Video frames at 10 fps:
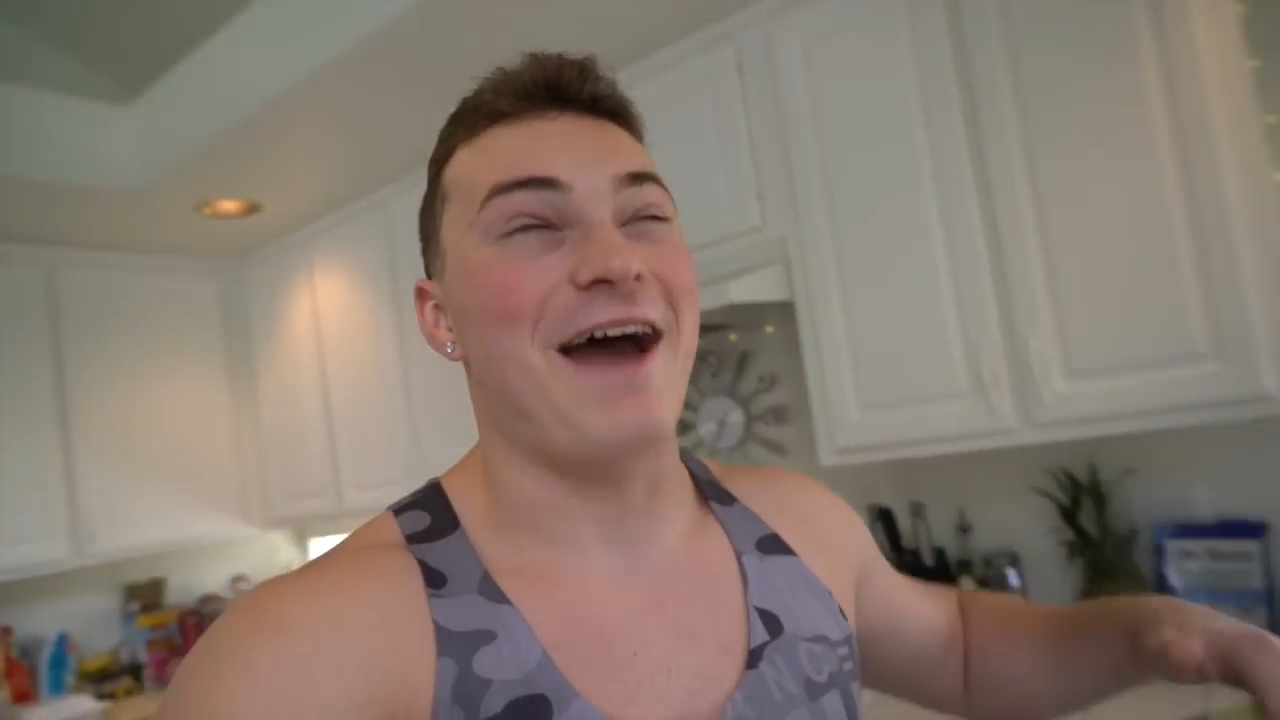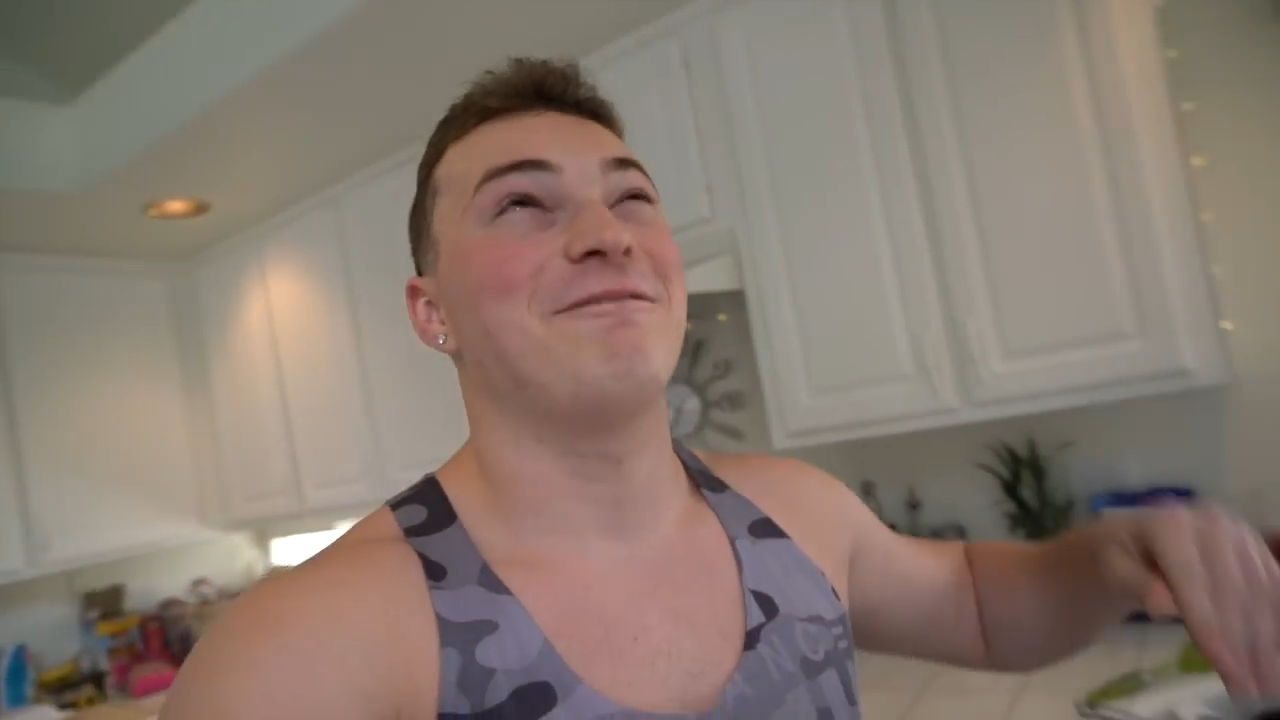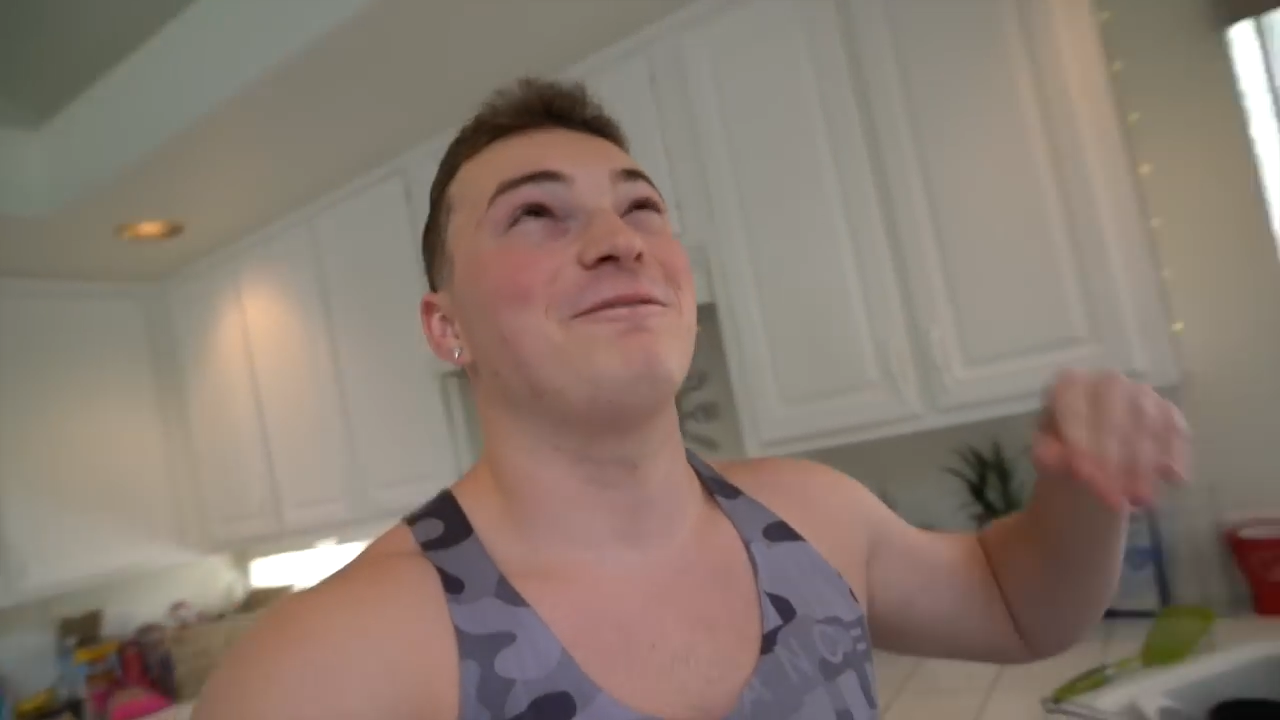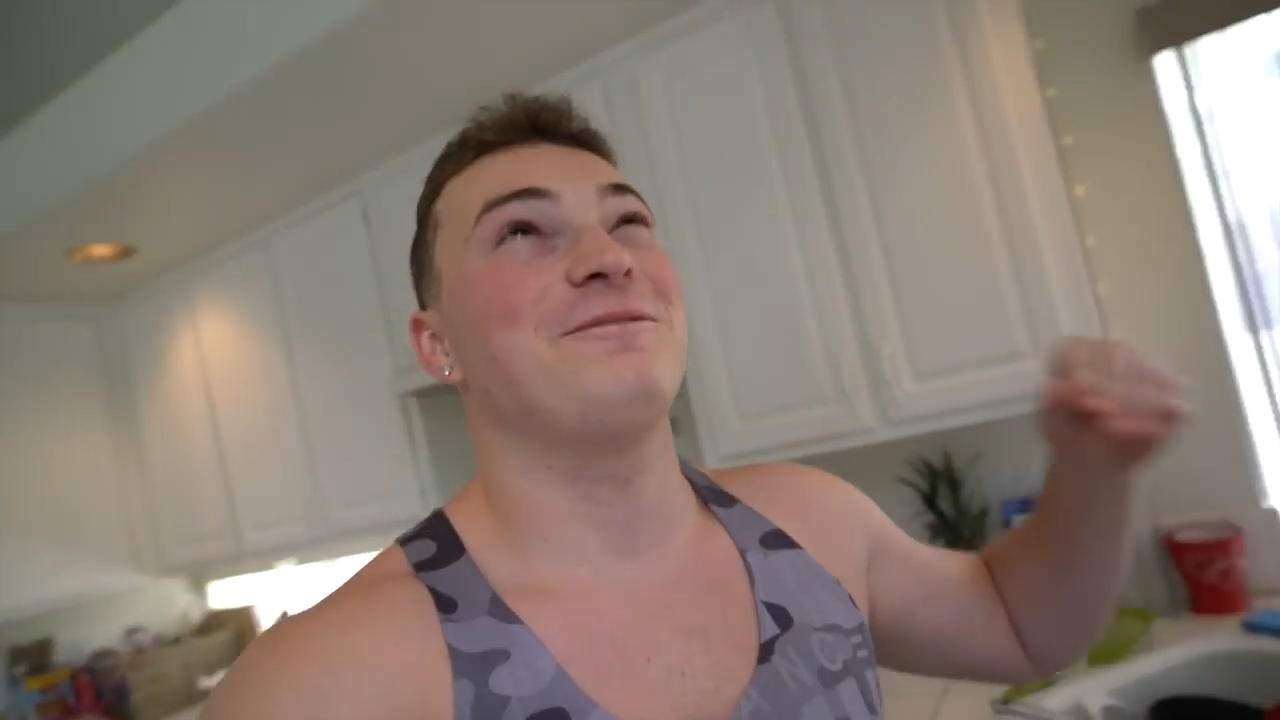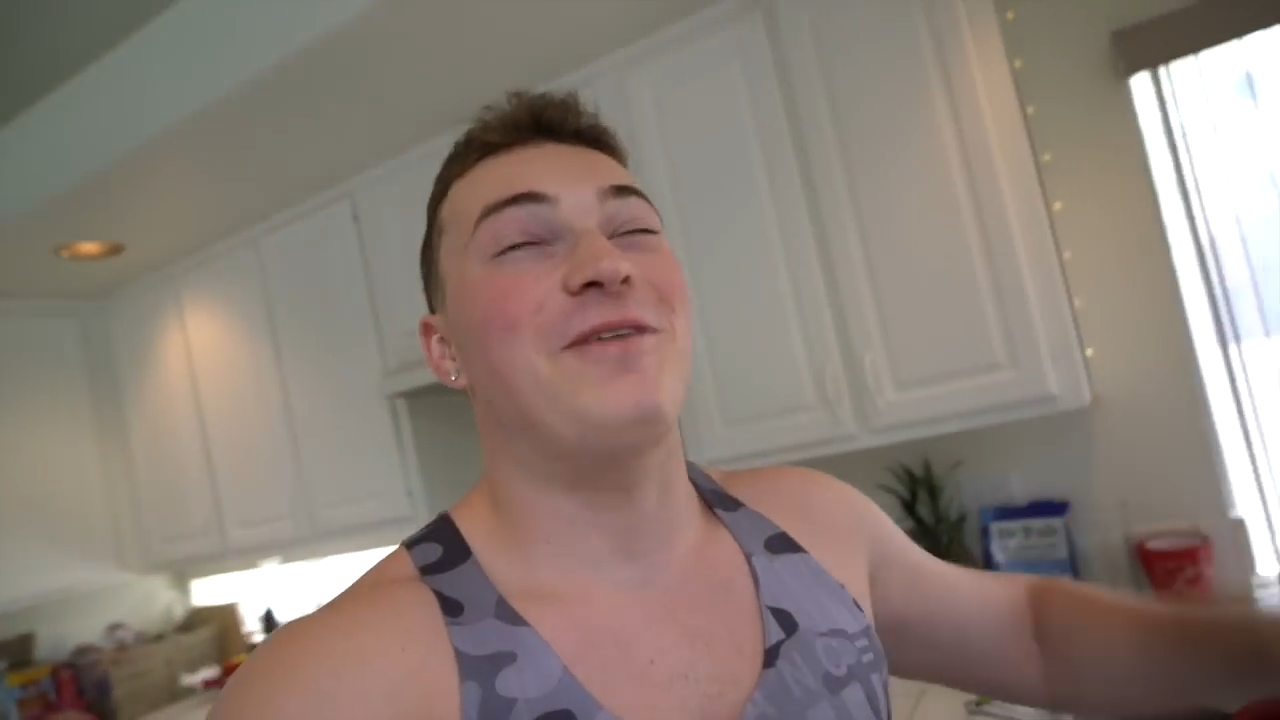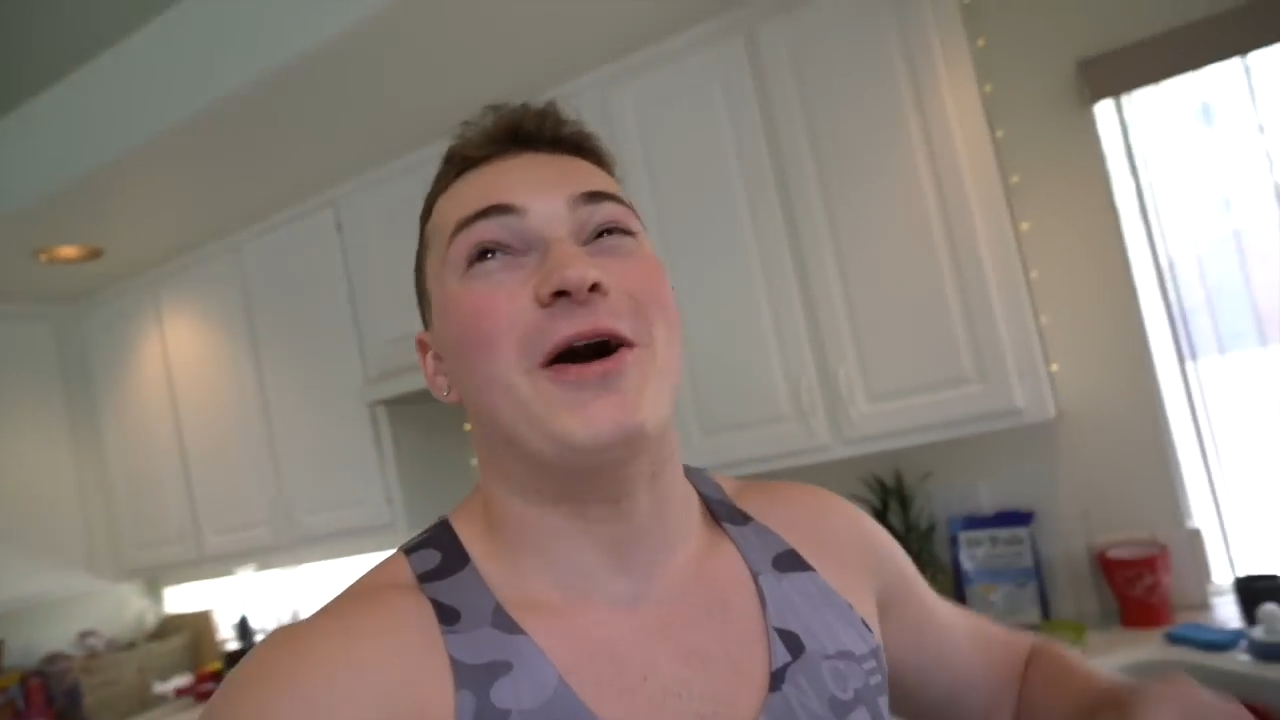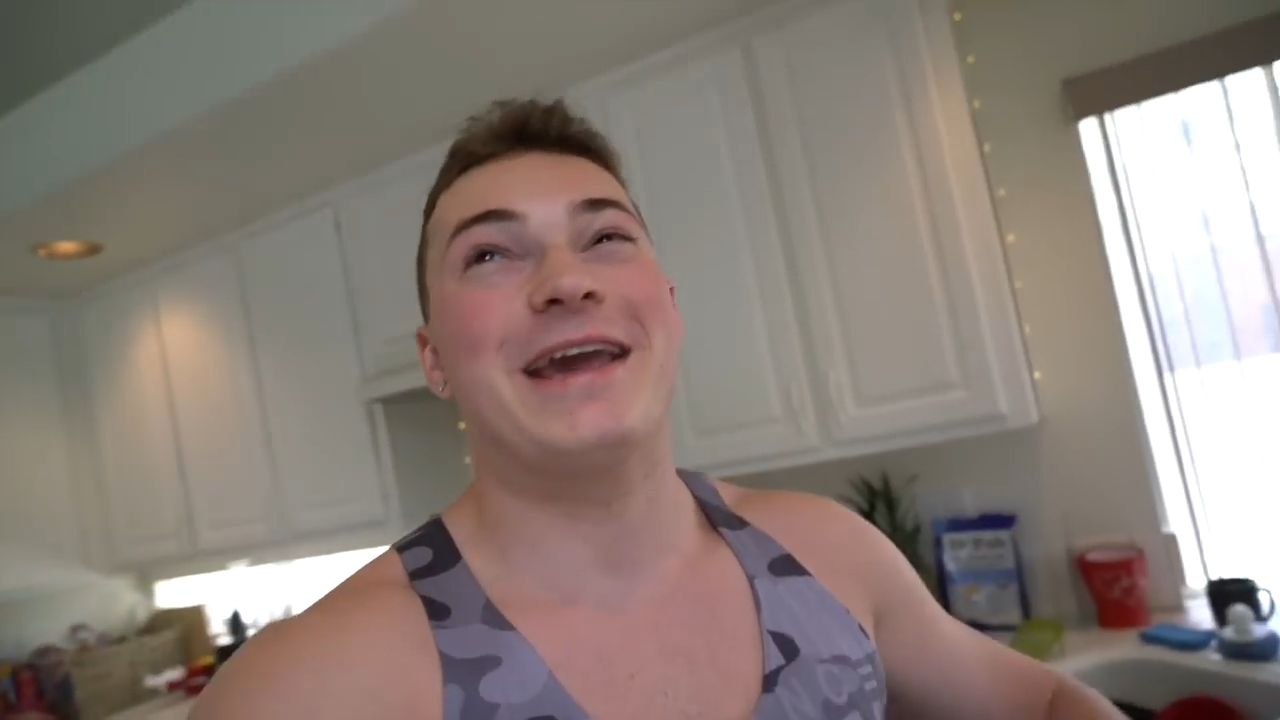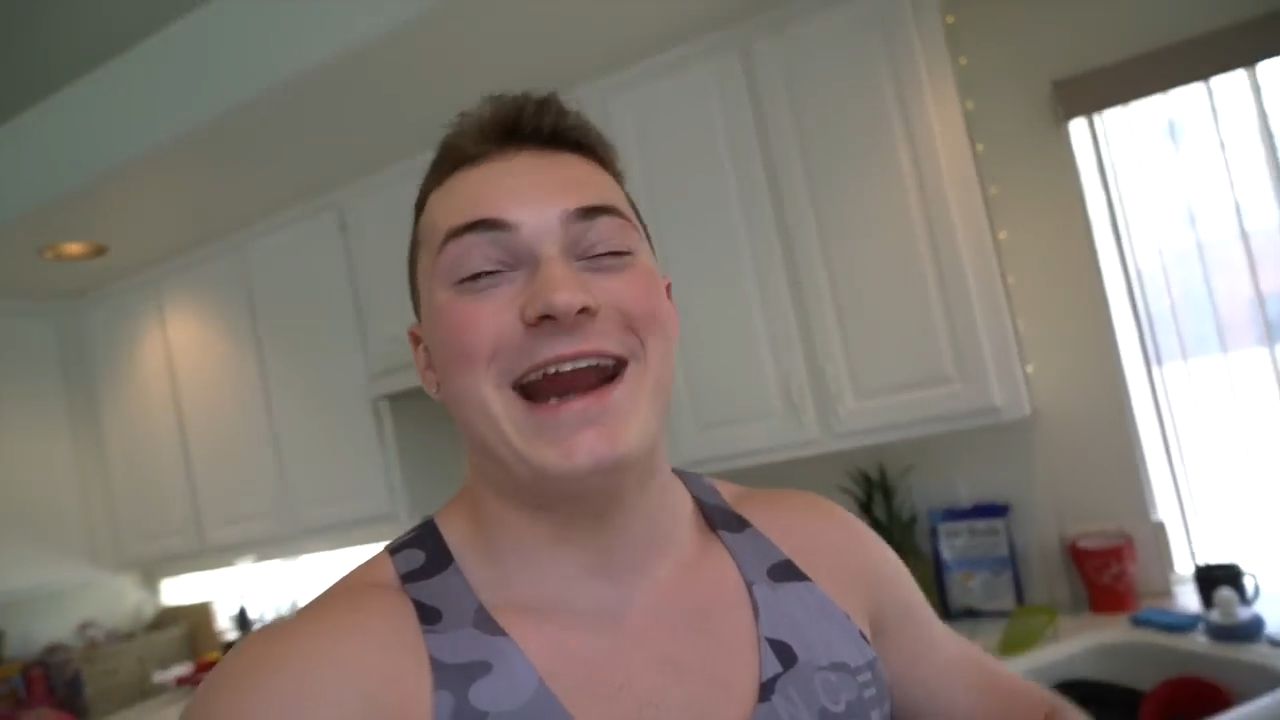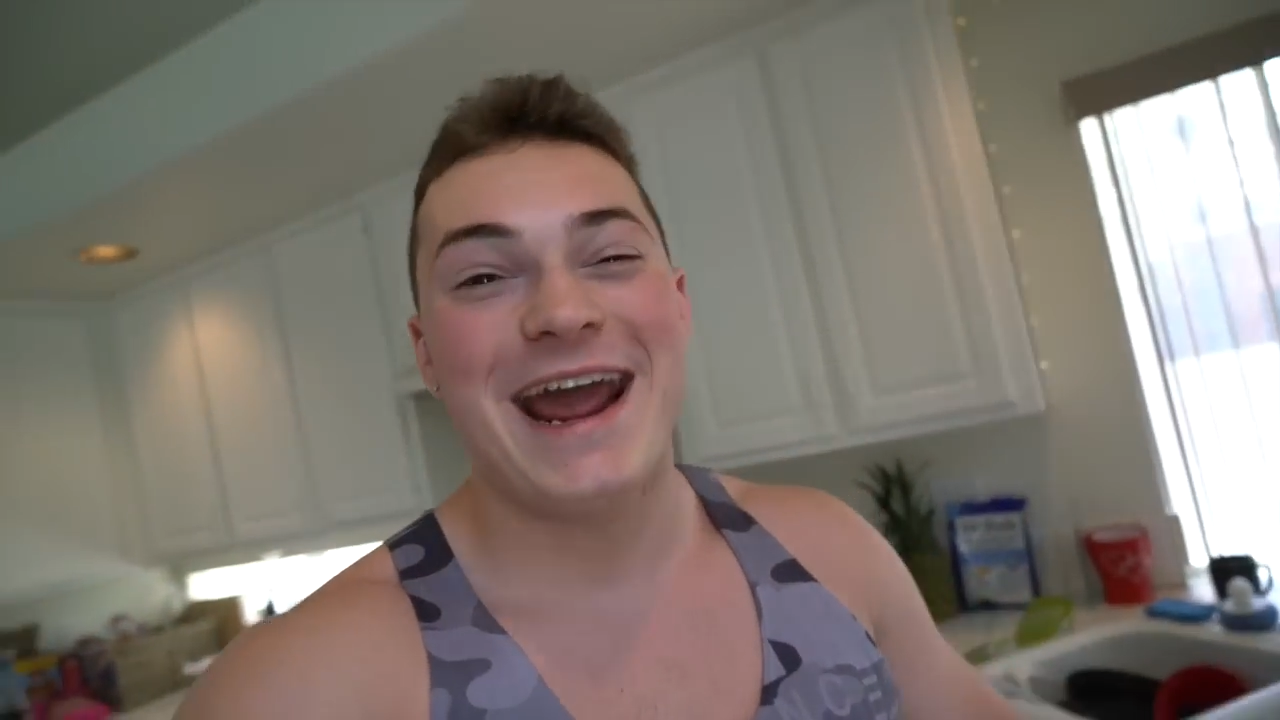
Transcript: I fucking